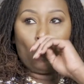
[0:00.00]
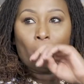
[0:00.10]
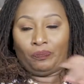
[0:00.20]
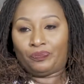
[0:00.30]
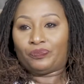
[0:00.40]

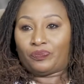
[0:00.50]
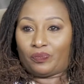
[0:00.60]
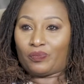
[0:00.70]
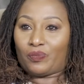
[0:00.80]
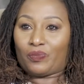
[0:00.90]
Okay
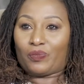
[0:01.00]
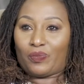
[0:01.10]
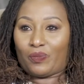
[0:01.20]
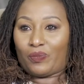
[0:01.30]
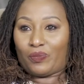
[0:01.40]
oh that
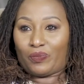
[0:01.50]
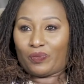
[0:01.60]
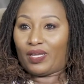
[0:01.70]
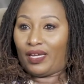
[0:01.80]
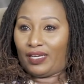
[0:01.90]
that's huge
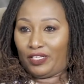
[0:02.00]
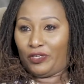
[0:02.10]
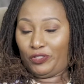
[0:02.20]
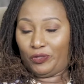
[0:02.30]
okay huge.